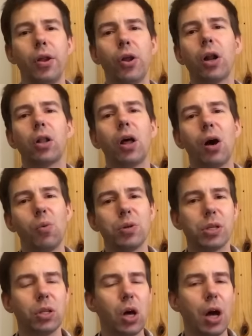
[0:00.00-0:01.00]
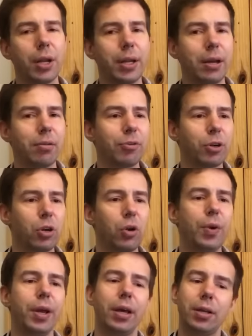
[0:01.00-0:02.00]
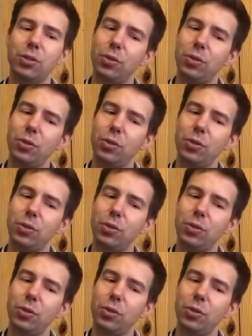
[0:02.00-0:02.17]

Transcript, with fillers: Not a lot was allotted here for Korea,